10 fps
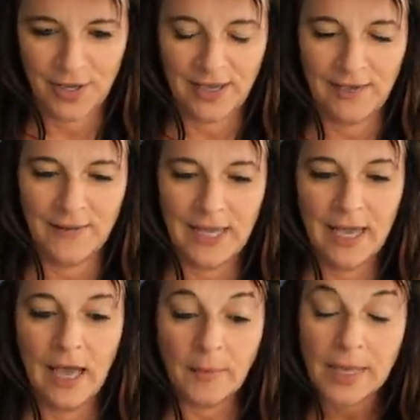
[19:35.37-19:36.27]
Okay,
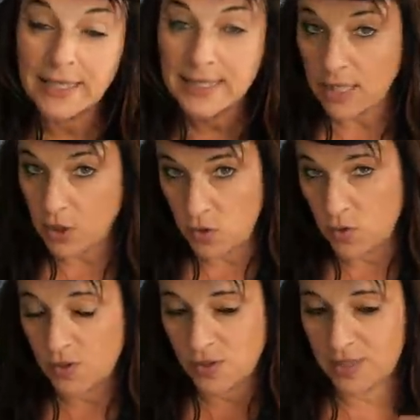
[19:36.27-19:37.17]
I'm getting
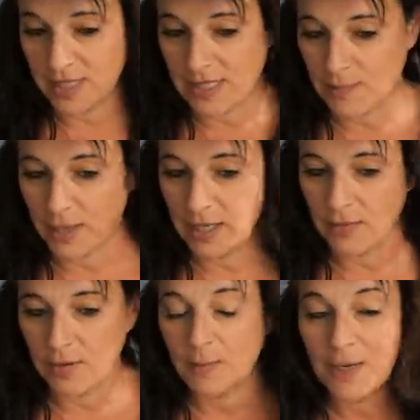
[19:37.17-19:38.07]
used to this, by
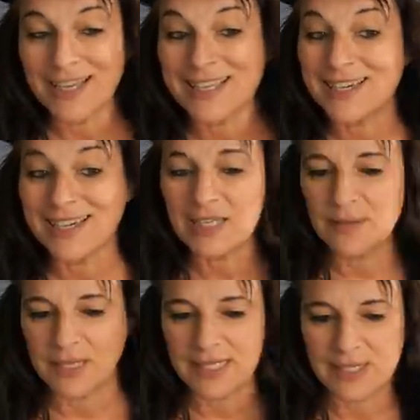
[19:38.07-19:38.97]
the way, but it's going
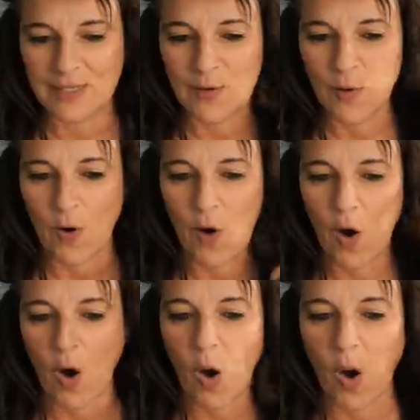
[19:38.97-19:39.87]
to be so
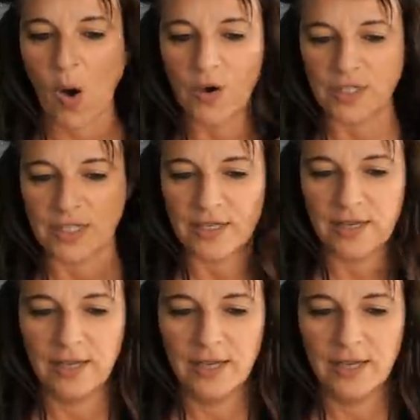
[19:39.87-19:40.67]
hot.